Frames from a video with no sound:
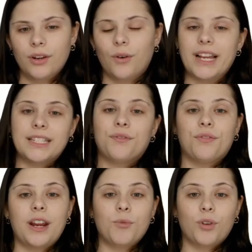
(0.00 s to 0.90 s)
or I guess the
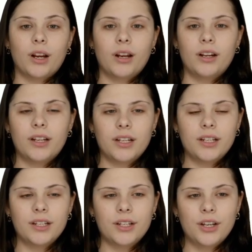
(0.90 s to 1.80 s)
framework.
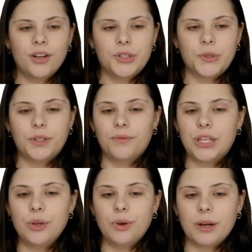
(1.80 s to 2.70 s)
So the
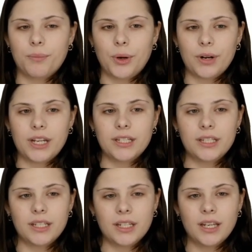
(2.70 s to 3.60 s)
view
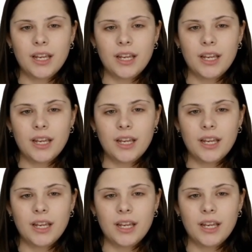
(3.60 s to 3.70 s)
component.